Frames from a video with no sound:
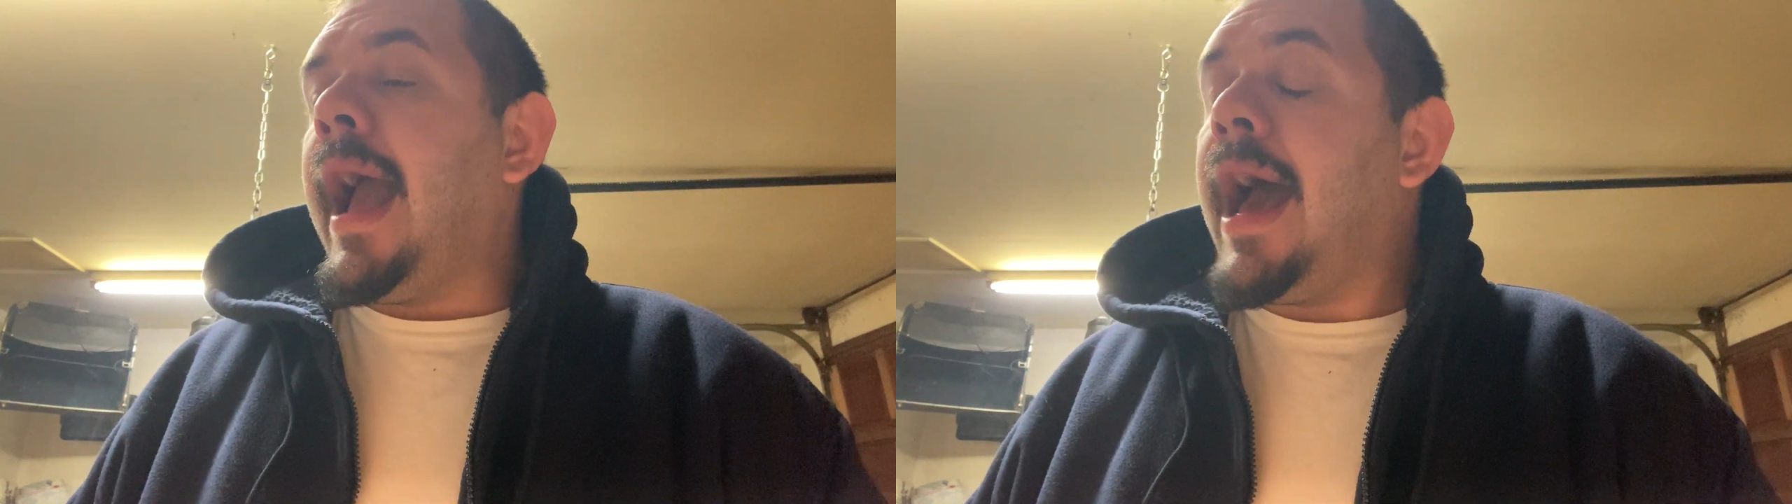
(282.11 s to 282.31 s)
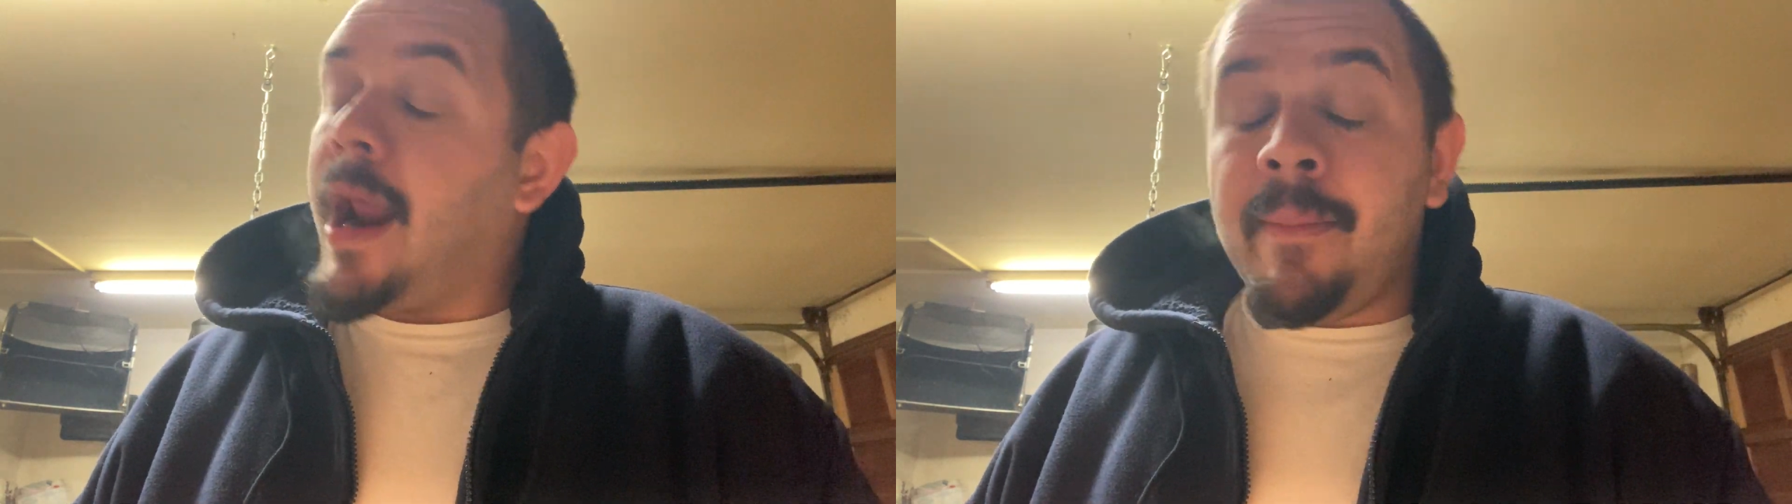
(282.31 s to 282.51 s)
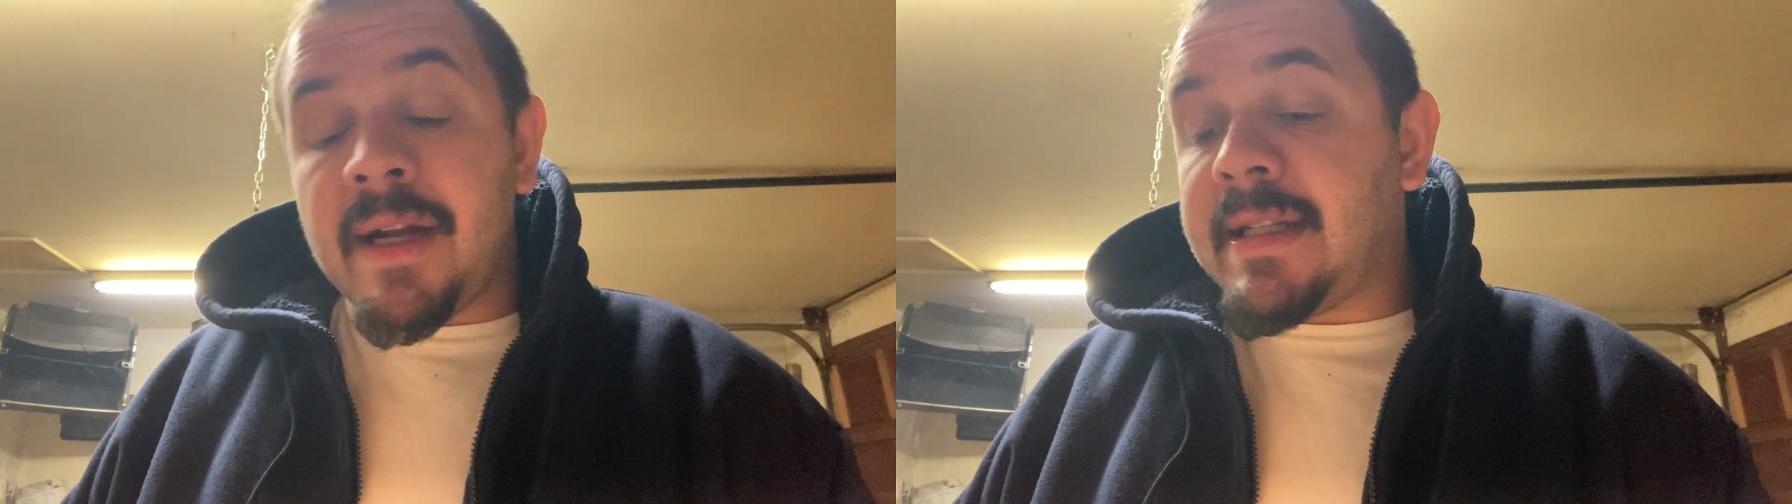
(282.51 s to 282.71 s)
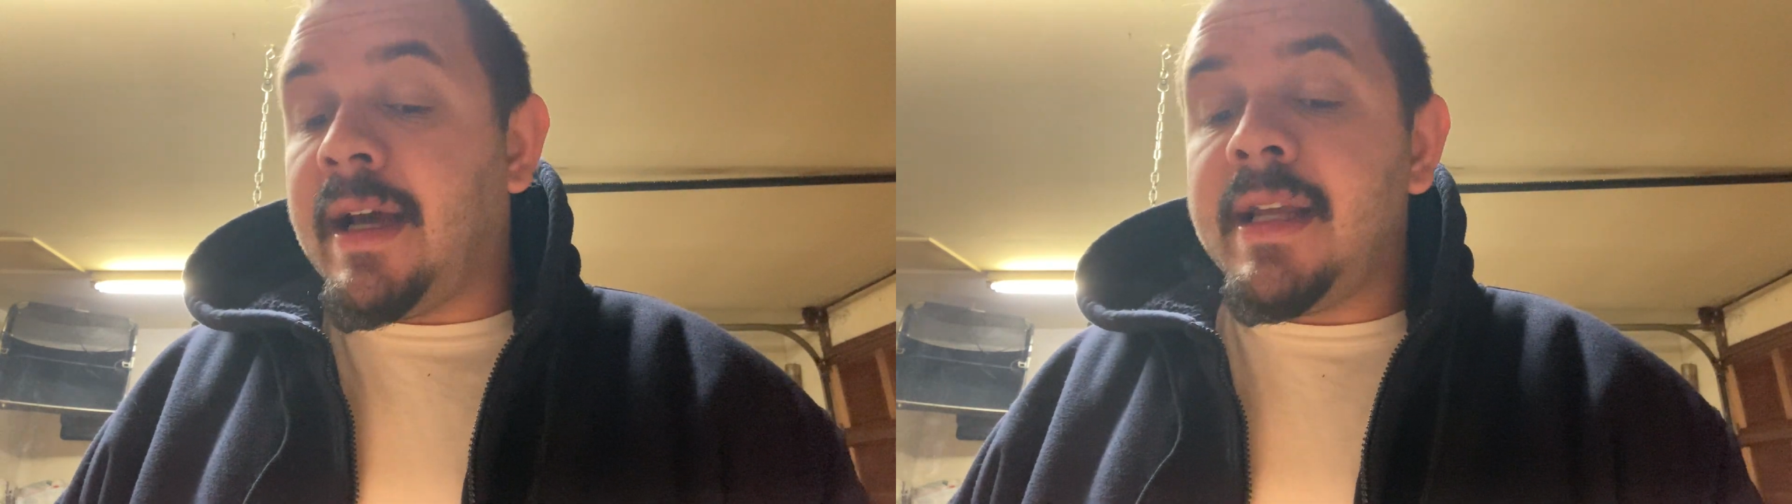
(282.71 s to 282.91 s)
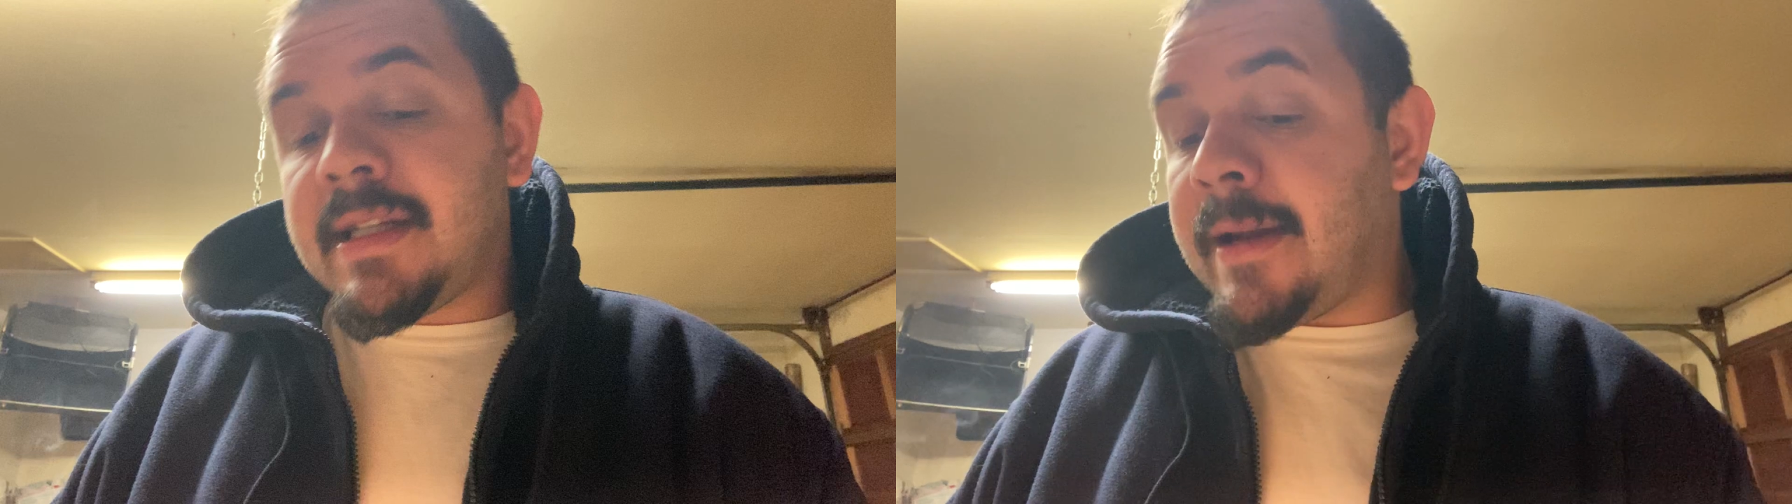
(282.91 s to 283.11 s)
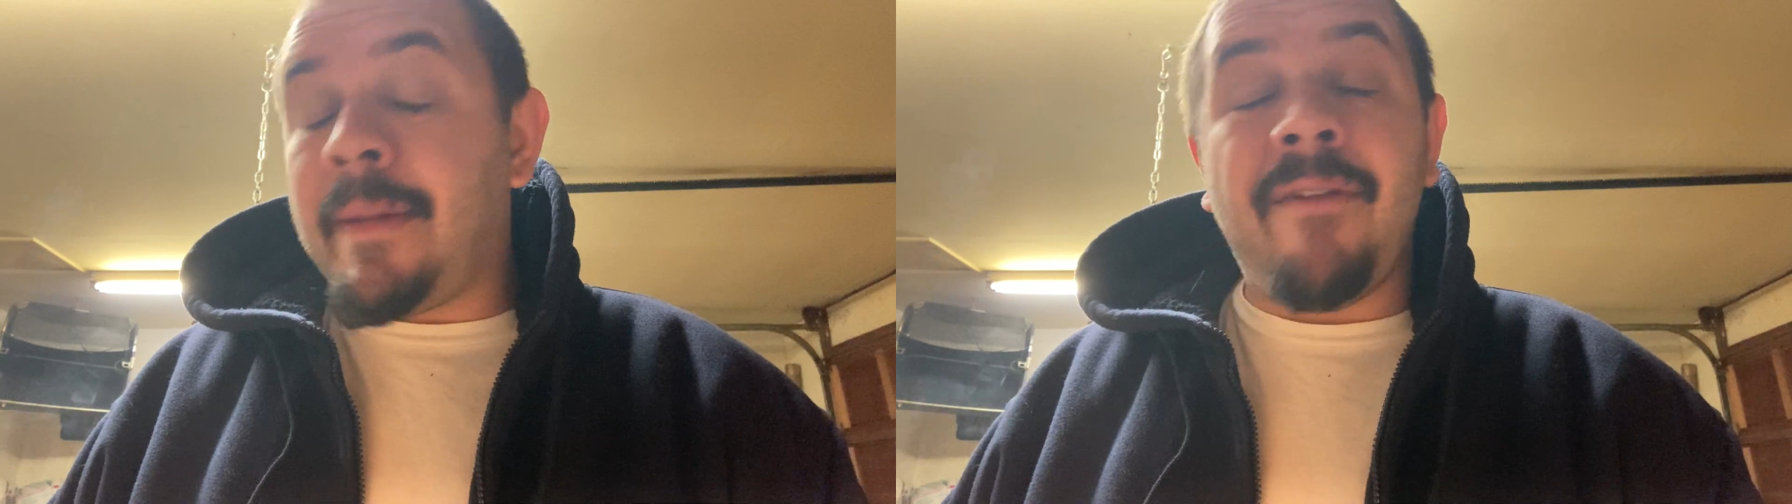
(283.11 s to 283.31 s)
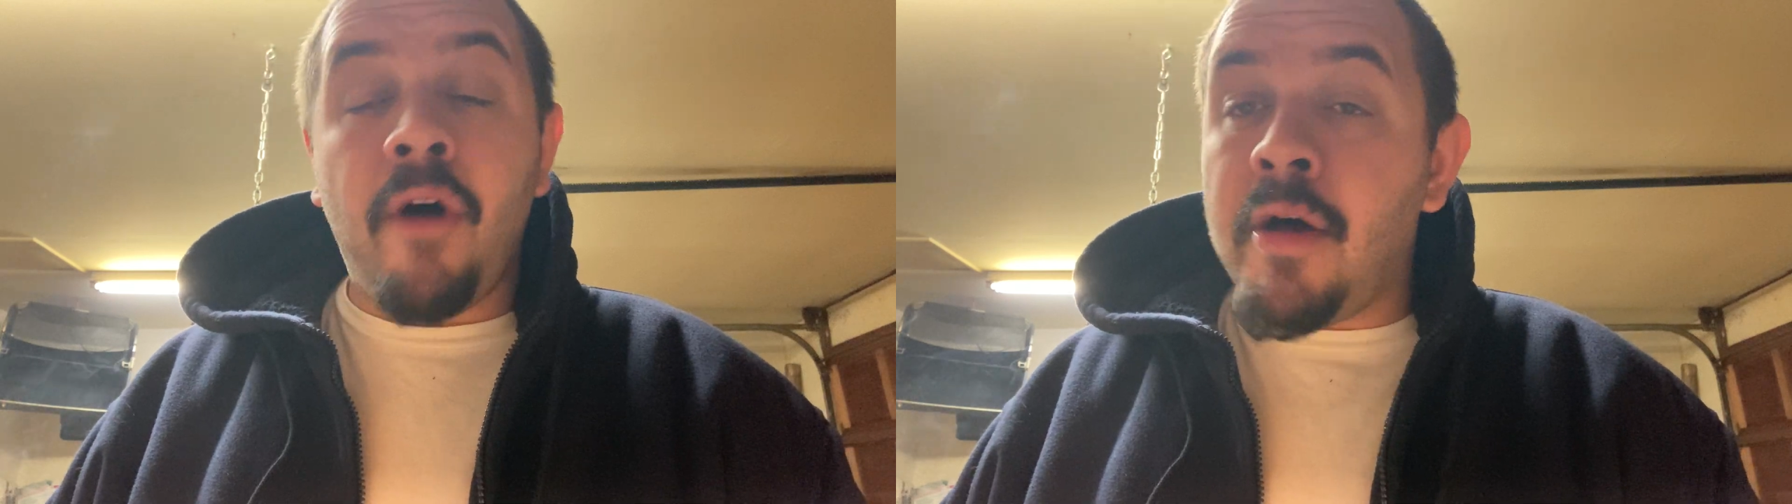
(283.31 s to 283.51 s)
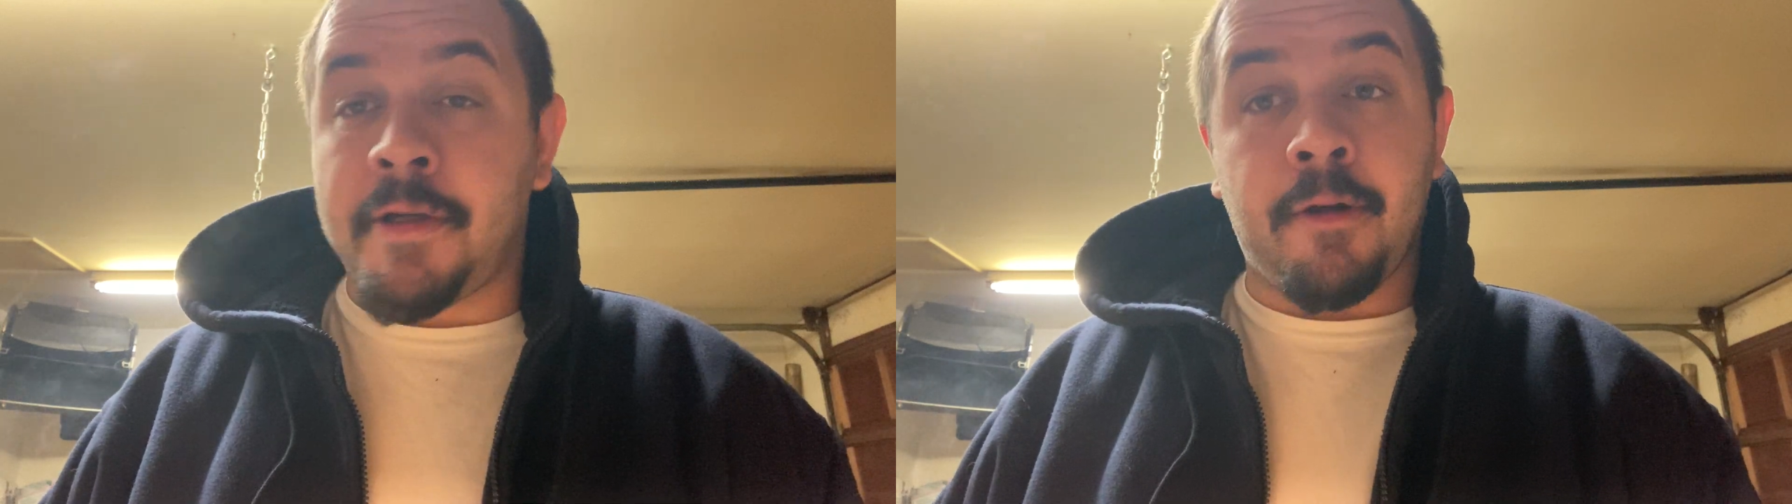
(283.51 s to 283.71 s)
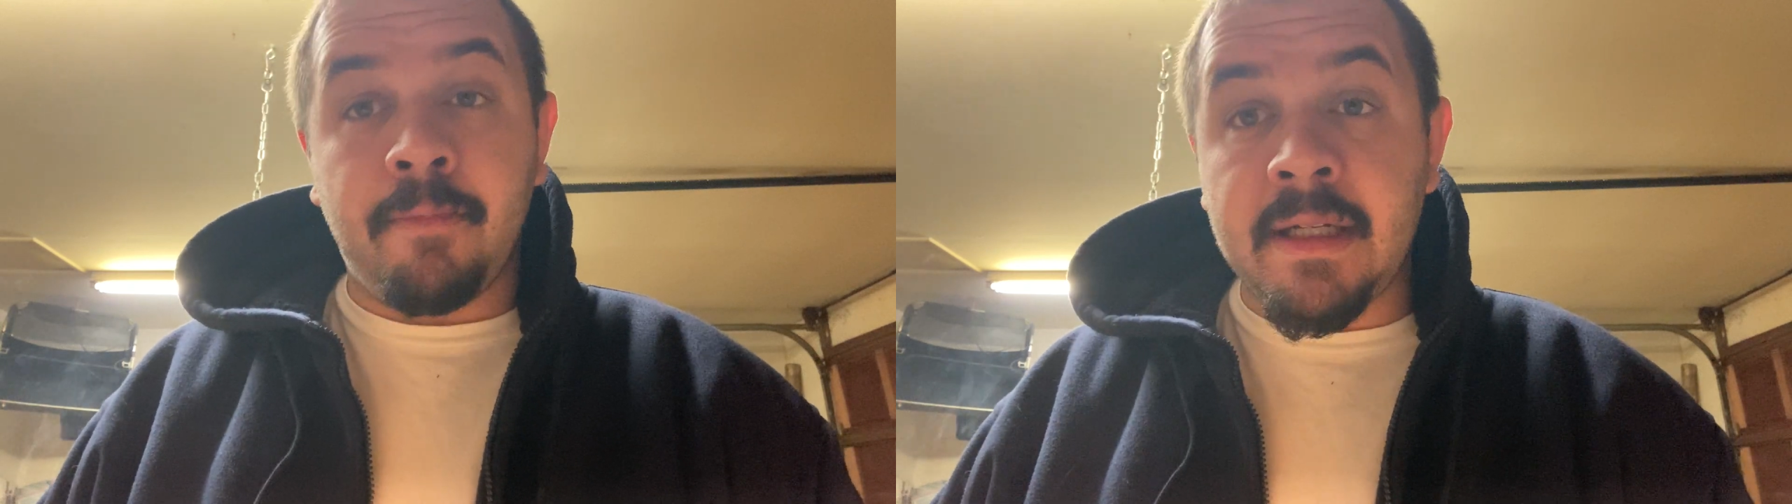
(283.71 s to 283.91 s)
And I'm going to tell you something I've also